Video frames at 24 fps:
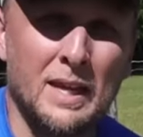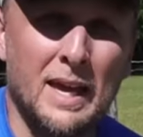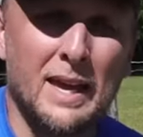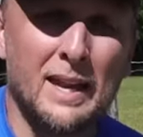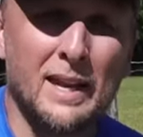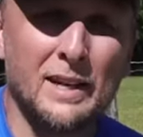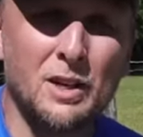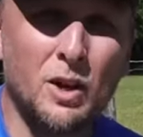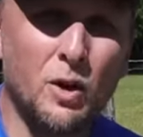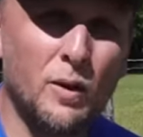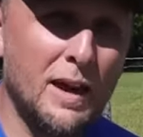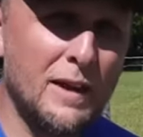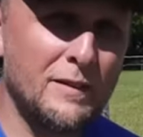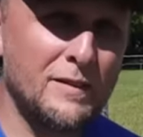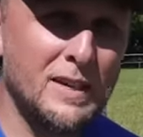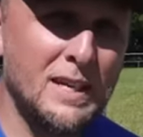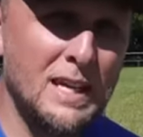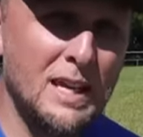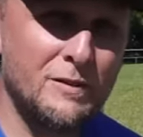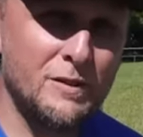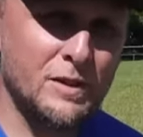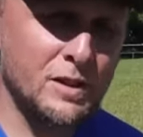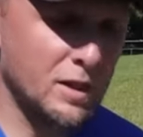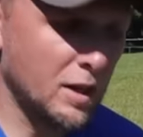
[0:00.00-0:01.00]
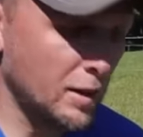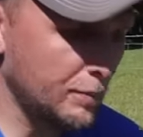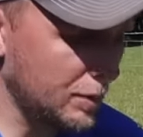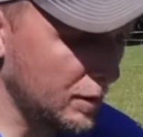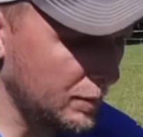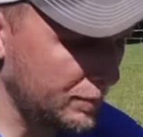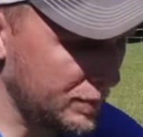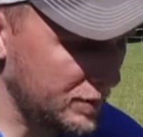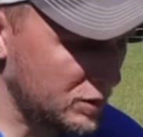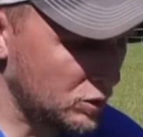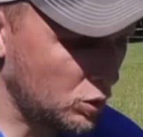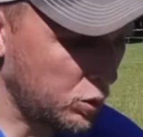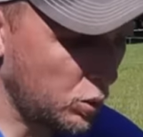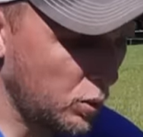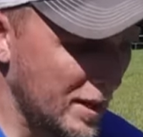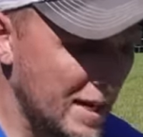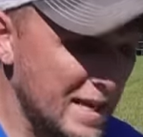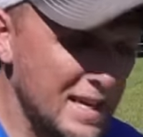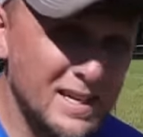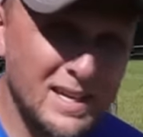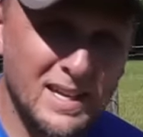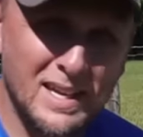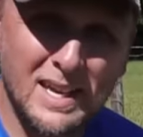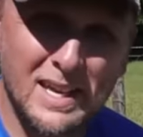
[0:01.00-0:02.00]
And I don't have an even number
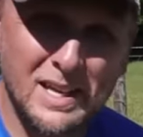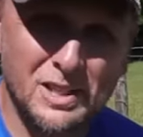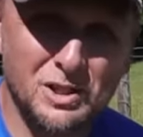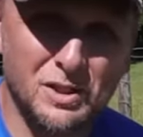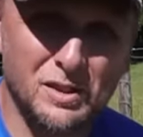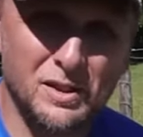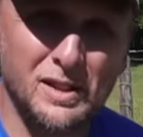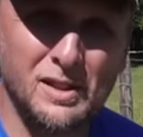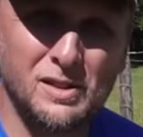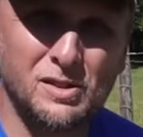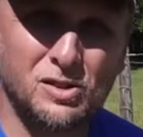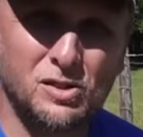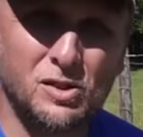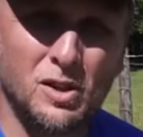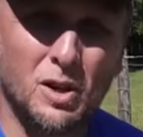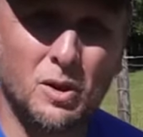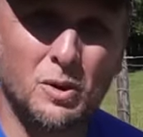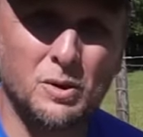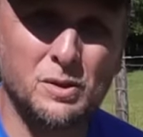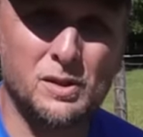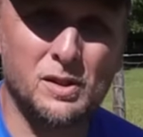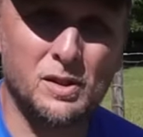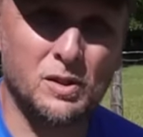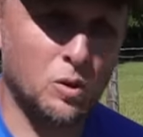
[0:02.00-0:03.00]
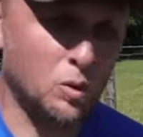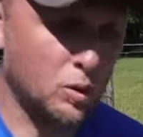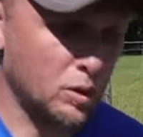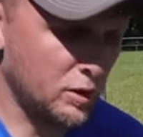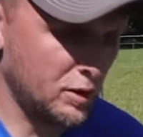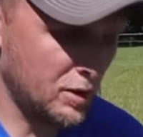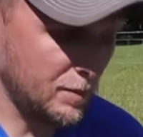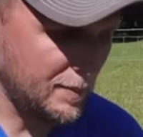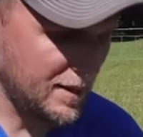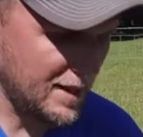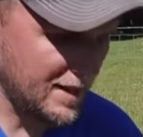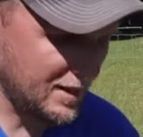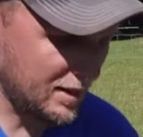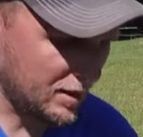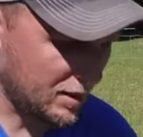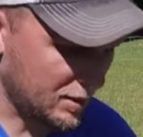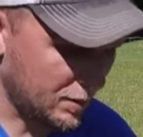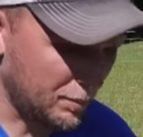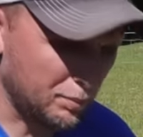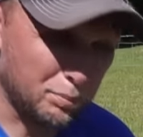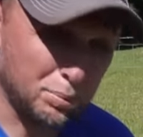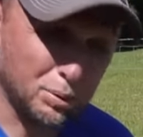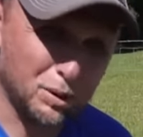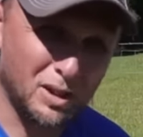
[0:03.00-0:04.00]
between each of these stones in order to make it
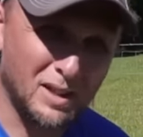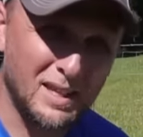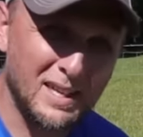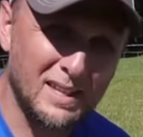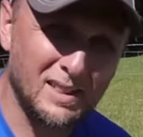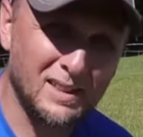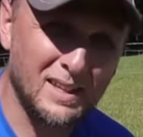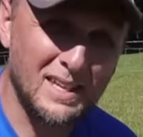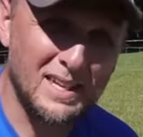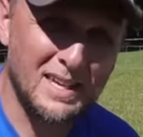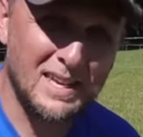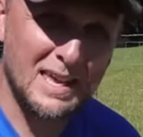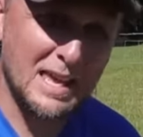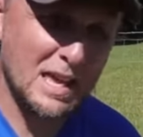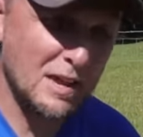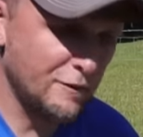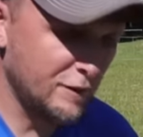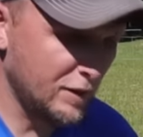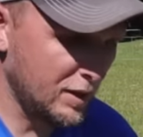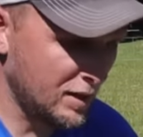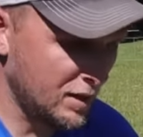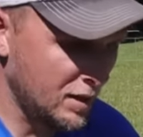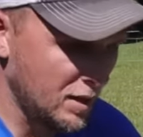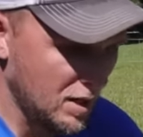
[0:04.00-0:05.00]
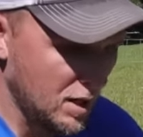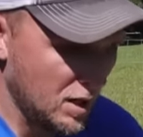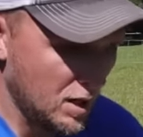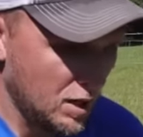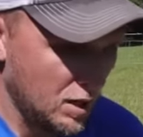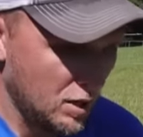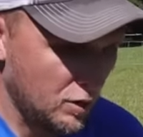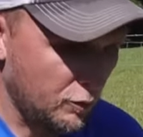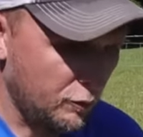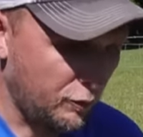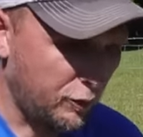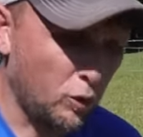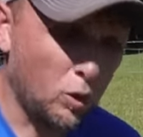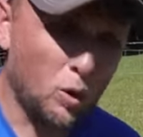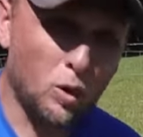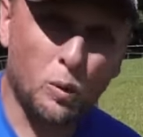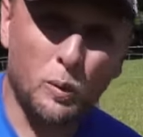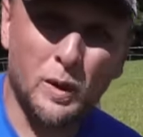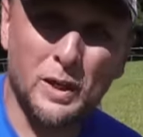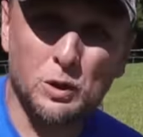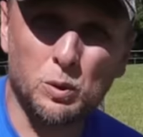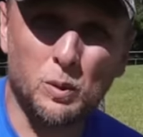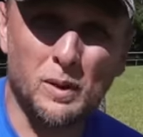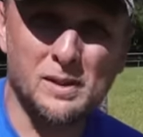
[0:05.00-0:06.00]
completely even for
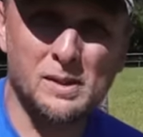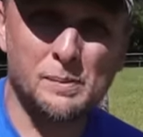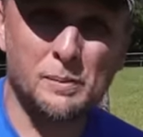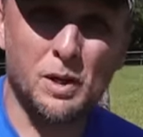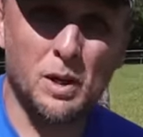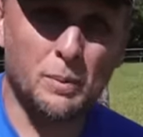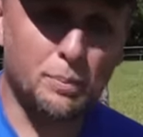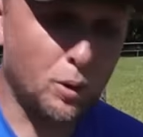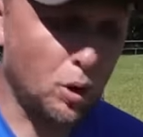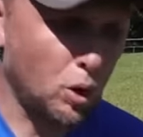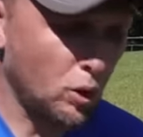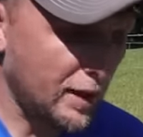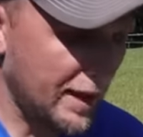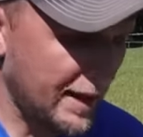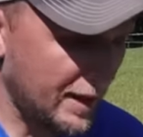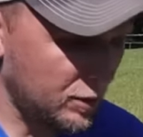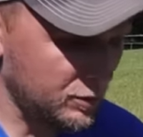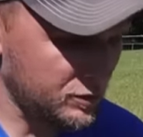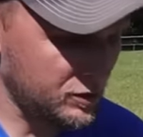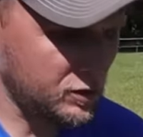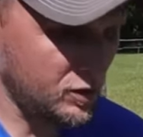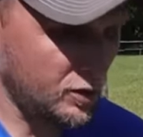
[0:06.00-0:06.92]
which ones I'm gonna pull out.